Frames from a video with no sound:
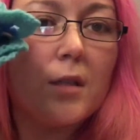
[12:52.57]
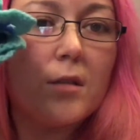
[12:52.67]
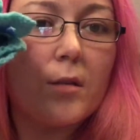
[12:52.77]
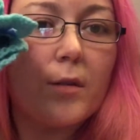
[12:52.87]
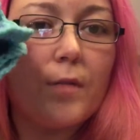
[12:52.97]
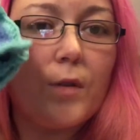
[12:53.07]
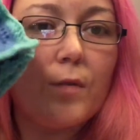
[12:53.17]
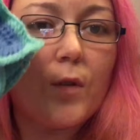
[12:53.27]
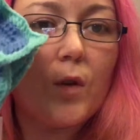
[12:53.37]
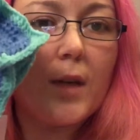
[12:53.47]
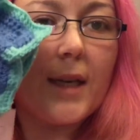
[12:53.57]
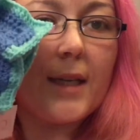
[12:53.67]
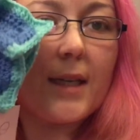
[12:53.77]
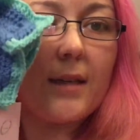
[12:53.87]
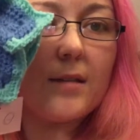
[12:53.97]
So if you've got
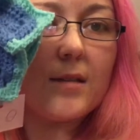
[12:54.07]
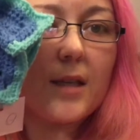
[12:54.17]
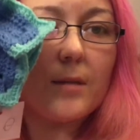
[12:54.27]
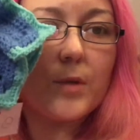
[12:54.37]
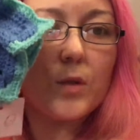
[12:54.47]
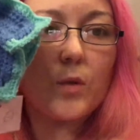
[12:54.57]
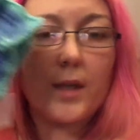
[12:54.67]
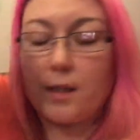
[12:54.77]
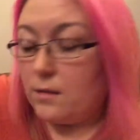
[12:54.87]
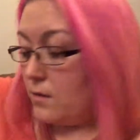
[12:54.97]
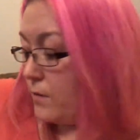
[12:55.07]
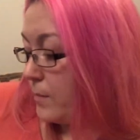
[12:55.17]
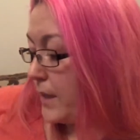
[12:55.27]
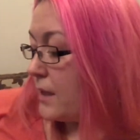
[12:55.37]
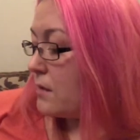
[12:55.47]
any tips or hints
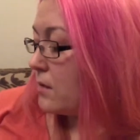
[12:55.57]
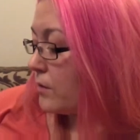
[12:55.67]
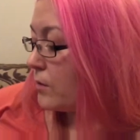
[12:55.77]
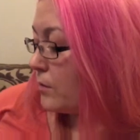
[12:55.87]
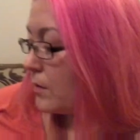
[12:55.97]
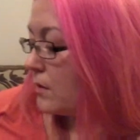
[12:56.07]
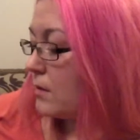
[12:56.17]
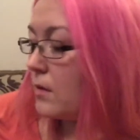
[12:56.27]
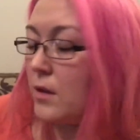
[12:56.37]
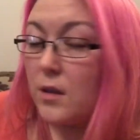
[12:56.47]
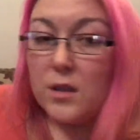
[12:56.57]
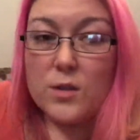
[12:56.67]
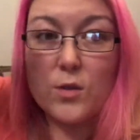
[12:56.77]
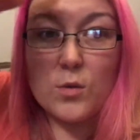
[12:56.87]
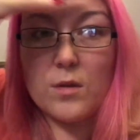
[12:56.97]
for me to
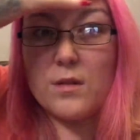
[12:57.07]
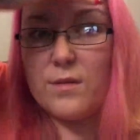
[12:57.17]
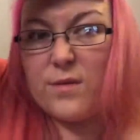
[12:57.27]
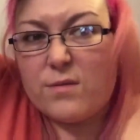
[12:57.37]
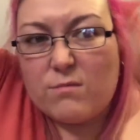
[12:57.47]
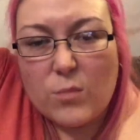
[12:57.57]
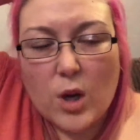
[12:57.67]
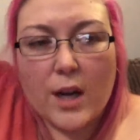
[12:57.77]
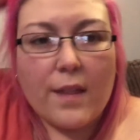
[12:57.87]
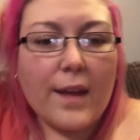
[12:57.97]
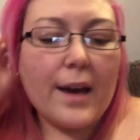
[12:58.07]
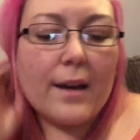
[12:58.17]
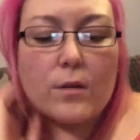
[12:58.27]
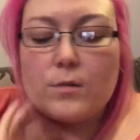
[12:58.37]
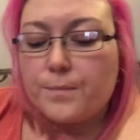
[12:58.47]
sort of work that
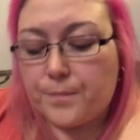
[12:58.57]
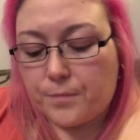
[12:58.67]
out,